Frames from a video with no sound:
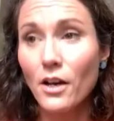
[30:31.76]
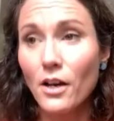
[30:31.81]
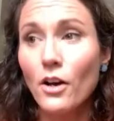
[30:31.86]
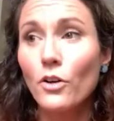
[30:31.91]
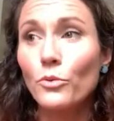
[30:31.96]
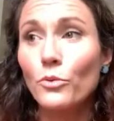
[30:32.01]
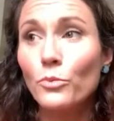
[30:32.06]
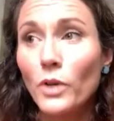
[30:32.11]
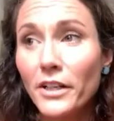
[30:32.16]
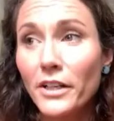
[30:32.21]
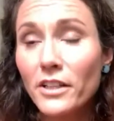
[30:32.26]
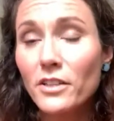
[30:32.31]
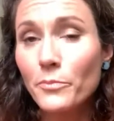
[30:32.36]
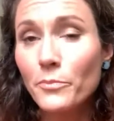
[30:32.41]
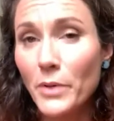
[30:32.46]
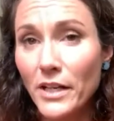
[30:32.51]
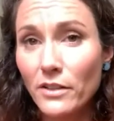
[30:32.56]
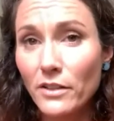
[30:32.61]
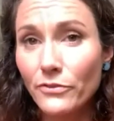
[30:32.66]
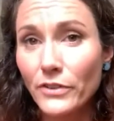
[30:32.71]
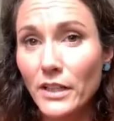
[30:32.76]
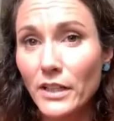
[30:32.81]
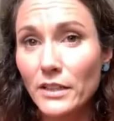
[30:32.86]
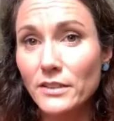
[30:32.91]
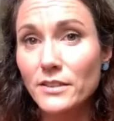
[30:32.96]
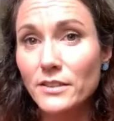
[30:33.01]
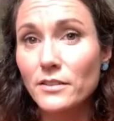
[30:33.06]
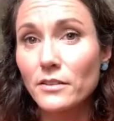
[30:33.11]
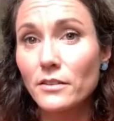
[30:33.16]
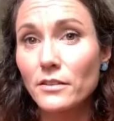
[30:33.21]
One of the
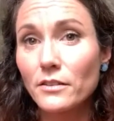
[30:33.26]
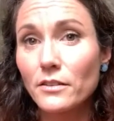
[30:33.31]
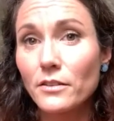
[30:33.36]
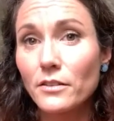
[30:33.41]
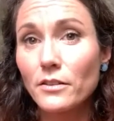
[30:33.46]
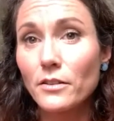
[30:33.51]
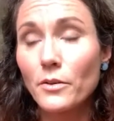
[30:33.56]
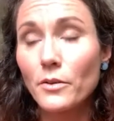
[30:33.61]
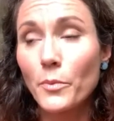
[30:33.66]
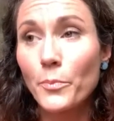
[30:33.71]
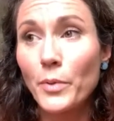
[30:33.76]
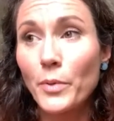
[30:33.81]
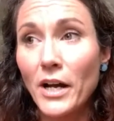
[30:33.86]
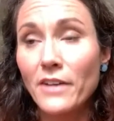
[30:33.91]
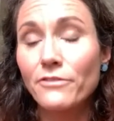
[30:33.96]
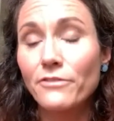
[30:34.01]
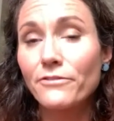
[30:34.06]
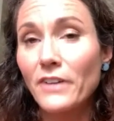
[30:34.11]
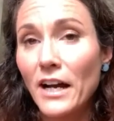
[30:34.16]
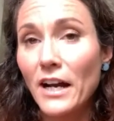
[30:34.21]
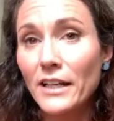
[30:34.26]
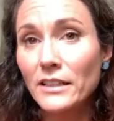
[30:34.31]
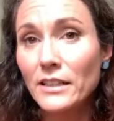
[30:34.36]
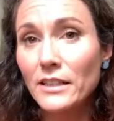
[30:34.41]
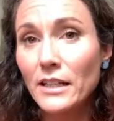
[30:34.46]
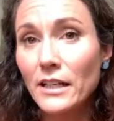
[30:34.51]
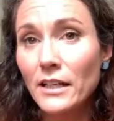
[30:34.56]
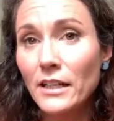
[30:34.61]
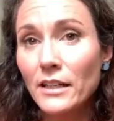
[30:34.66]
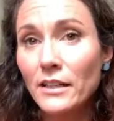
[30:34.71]
benefits by
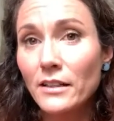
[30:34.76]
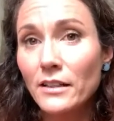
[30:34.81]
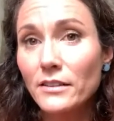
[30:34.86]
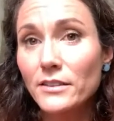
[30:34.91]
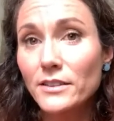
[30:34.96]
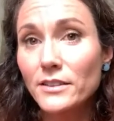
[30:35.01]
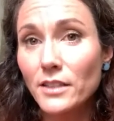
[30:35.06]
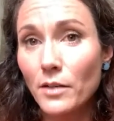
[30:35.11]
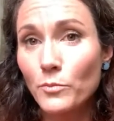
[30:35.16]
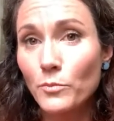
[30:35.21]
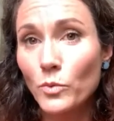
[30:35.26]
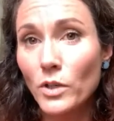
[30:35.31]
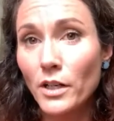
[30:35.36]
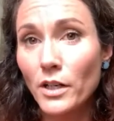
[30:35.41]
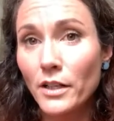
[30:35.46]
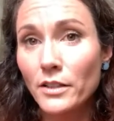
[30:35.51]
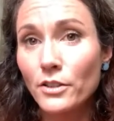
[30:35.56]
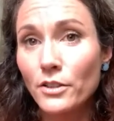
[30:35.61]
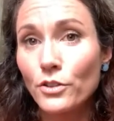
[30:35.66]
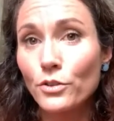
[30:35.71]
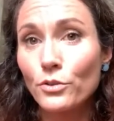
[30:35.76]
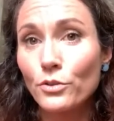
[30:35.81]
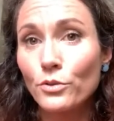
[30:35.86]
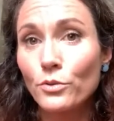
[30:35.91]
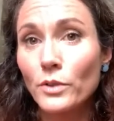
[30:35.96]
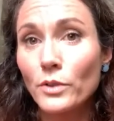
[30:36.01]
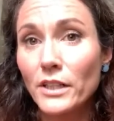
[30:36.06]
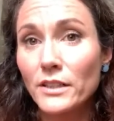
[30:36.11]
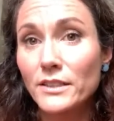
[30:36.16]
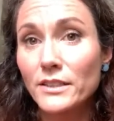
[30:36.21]
finding someone
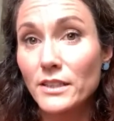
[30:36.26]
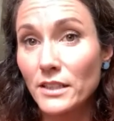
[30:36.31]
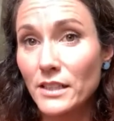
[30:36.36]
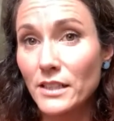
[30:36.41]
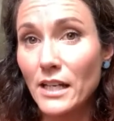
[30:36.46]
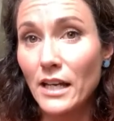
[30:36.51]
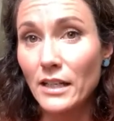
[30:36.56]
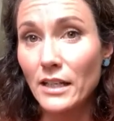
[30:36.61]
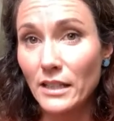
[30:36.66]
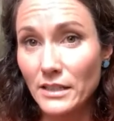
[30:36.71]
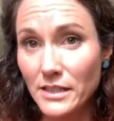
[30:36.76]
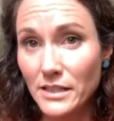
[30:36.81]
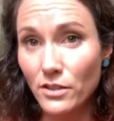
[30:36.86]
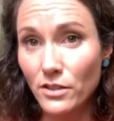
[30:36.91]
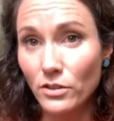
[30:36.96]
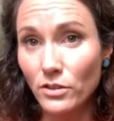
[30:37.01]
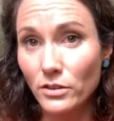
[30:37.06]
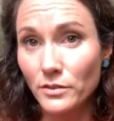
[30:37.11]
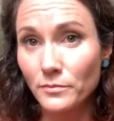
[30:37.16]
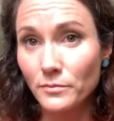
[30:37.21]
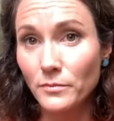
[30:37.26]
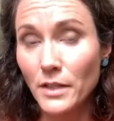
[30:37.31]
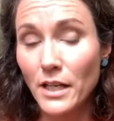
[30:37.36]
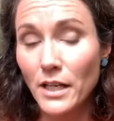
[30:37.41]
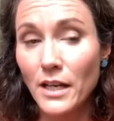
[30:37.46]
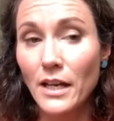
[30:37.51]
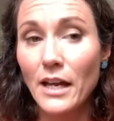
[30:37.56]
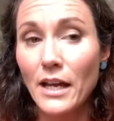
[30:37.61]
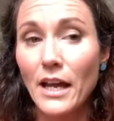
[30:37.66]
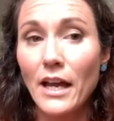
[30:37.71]
who is syndicating a deal
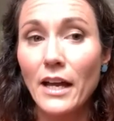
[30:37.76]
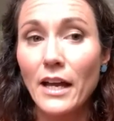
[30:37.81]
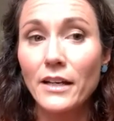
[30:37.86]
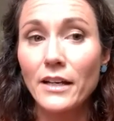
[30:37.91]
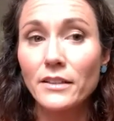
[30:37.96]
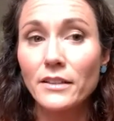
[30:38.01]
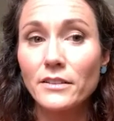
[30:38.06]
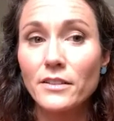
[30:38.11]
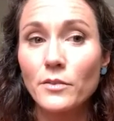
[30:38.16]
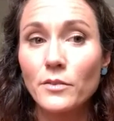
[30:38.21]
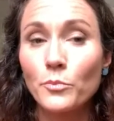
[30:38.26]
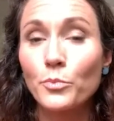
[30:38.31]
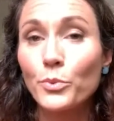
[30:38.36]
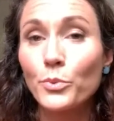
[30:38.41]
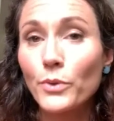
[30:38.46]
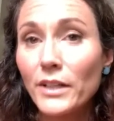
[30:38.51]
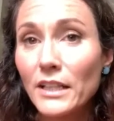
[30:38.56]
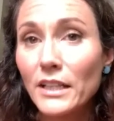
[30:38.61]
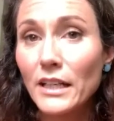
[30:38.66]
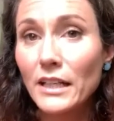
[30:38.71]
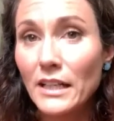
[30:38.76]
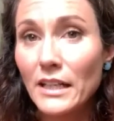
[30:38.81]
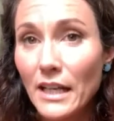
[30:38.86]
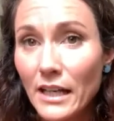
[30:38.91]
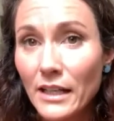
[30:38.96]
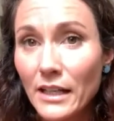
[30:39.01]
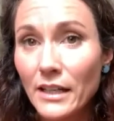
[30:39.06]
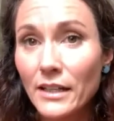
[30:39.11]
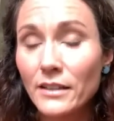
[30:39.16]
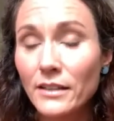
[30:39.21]
and bringing
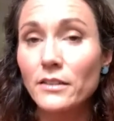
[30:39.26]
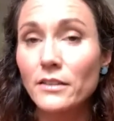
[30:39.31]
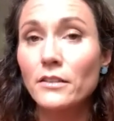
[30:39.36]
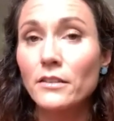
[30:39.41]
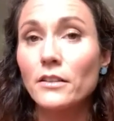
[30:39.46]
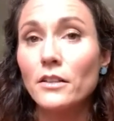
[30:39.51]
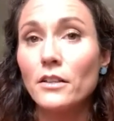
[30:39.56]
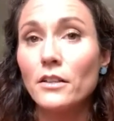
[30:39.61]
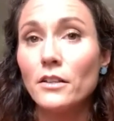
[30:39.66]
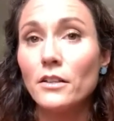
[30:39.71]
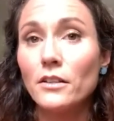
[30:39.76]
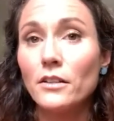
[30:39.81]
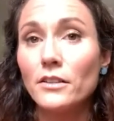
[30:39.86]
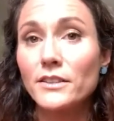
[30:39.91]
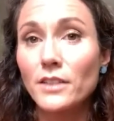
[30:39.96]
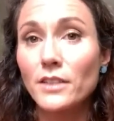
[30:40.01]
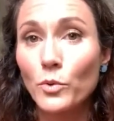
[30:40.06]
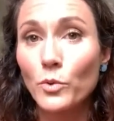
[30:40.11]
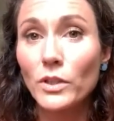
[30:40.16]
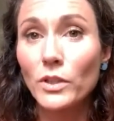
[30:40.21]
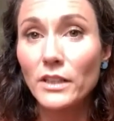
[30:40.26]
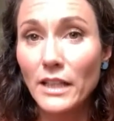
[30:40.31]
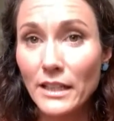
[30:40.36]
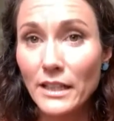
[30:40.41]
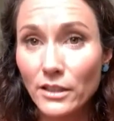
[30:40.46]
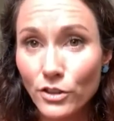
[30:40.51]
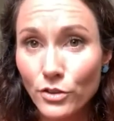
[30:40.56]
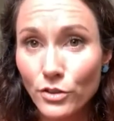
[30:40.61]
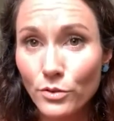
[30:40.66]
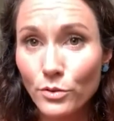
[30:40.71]
in someone
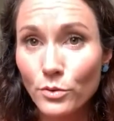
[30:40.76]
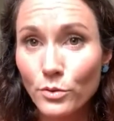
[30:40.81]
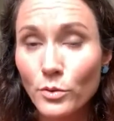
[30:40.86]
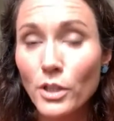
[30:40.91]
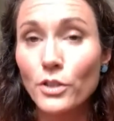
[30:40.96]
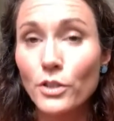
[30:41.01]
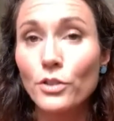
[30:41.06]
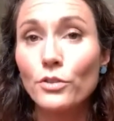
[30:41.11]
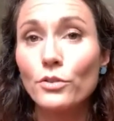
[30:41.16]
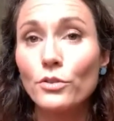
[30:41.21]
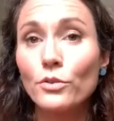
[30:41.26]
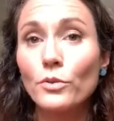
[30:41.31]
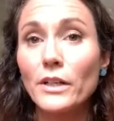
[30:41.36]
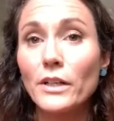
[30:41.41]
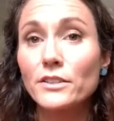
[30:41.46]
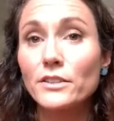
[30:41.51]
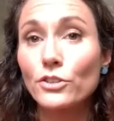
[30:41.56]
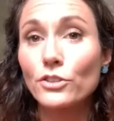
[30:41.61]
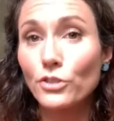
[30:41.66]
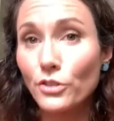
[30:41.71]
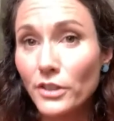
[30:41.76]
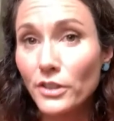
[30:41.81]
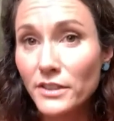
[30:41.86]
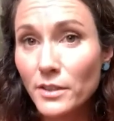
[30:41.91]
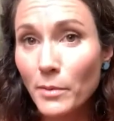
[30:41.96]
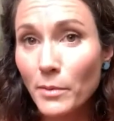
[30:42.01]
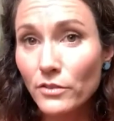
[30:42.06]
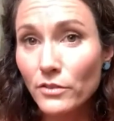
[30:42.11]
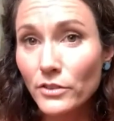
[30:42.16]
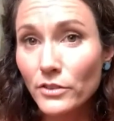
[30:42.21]
like you who is curious
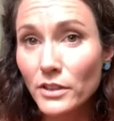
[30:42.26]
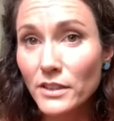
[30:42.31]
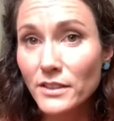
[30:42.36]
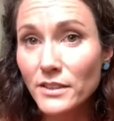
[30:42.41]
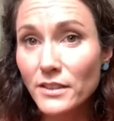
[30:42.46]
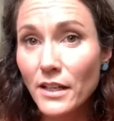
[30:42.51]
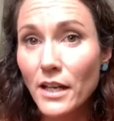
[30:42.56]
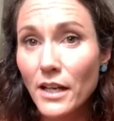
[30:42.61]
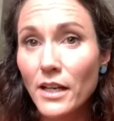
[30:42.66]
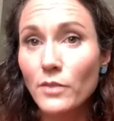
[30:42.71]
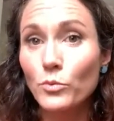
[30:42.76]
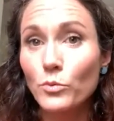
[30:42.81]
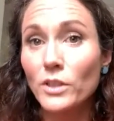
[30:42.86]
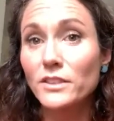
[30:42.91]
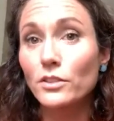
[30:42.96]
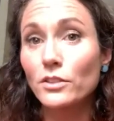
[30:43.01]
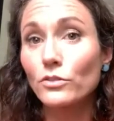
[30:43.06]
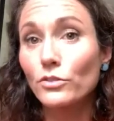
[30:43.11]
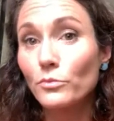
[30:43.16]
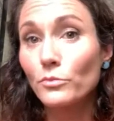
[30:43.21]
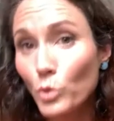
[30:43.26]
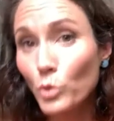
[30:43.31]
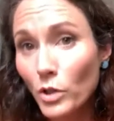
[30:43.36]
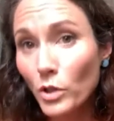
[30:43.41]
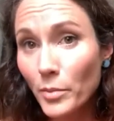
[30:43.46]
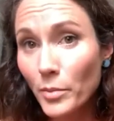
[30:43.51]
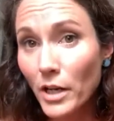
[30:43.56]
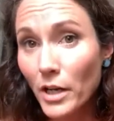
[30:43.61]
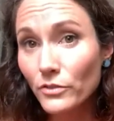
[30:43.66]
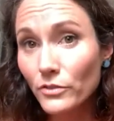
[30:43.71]
about real estate, wants to learn more
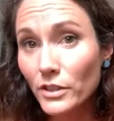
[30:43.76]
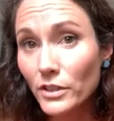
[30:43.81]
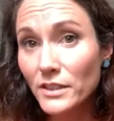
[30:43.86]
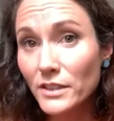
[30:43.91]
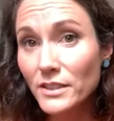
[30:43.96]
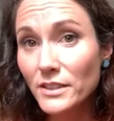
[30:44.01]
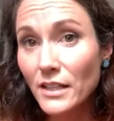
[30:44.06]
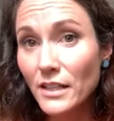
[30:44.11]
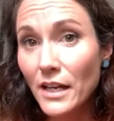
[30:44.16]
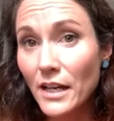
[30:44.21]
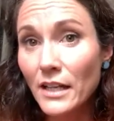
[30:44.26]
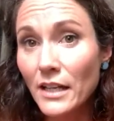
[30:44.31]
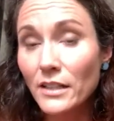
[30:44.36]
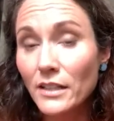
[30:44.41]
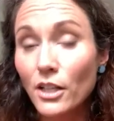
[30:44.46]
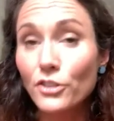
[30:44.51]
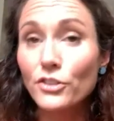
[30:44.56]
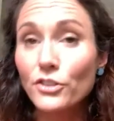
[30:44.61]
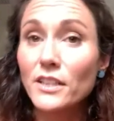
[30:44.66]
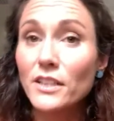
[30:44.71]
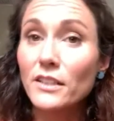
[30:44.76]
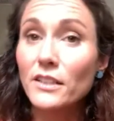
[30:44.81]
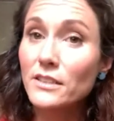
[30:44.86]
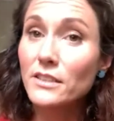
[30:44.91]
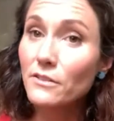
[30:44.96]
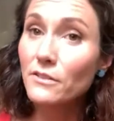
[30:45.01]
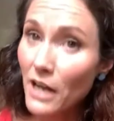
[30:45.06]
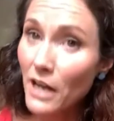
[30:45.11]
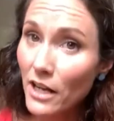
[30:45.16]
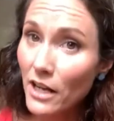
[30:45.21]
about real estate, understands
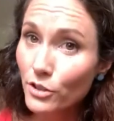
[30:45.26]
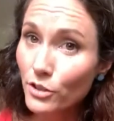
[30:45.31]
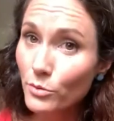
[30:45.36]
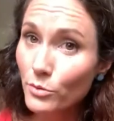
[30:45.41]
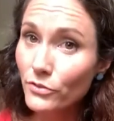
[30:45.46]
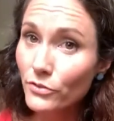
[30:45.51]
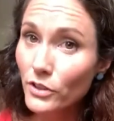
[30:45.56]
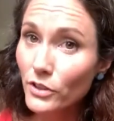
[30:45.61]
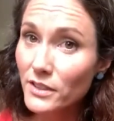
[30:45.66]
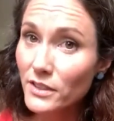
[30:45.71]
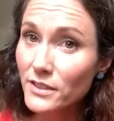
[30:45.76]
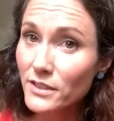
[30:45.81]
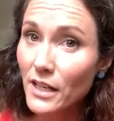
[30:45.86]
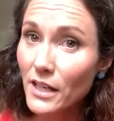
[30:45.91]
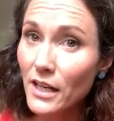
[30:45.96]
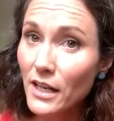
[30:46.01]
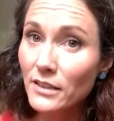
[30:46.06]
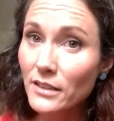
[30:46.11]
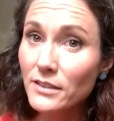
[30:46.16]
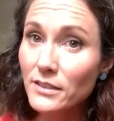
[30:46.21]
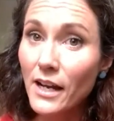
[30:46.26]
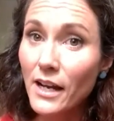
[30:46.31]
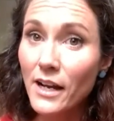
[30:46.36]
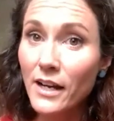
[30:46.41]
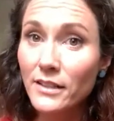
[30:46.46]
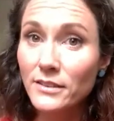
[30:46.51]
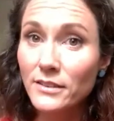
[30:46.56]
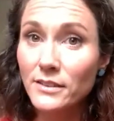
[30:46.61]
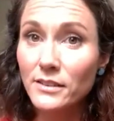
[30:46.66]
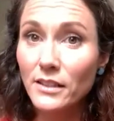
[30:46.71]
the value of real estate
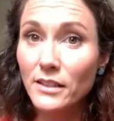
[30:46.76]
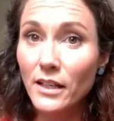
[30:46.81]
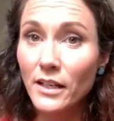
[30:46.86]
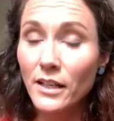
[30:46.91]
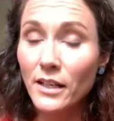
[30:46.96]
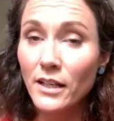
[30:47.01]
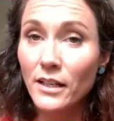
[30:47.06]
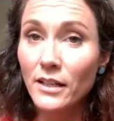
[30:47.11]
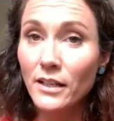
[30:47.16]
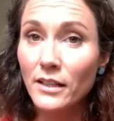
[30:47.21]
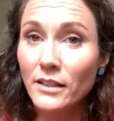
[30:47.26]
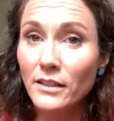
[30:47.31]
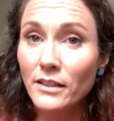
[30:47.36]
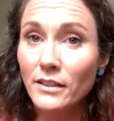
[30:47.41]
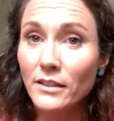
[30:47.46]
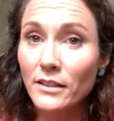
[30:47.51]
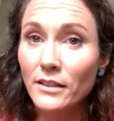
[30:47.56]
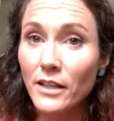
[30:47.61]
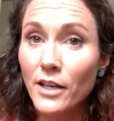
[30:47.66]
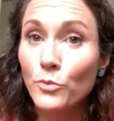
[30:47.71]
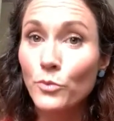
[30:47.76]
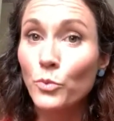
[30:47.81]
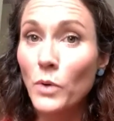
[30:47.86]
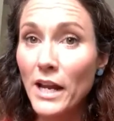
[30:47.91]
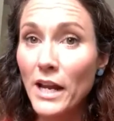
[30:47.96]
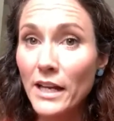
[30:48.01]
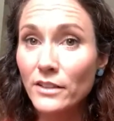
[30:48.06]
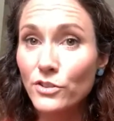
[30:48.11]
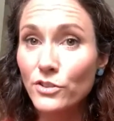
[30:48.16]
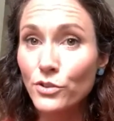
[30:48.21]
as a
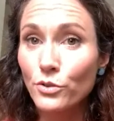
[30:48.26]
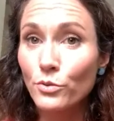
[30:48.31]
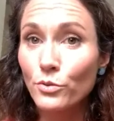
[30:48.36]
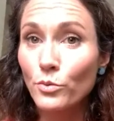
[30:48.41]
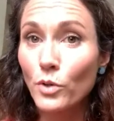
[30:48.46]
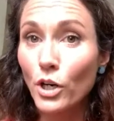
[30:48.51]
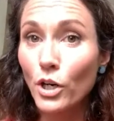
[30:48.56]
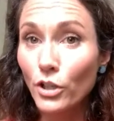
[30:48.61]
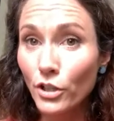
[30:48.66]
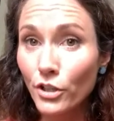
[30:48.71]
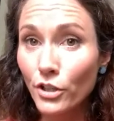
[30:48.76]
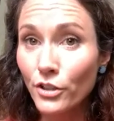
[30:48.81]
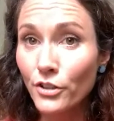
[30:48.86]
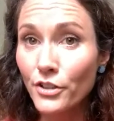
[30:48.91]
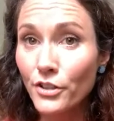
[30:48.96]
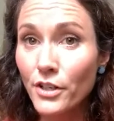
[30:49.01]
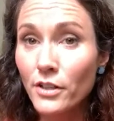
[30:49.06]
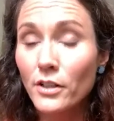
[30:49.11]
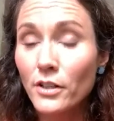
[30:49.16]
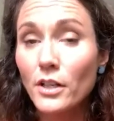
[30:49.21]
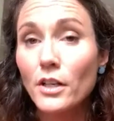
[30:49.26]
way to earn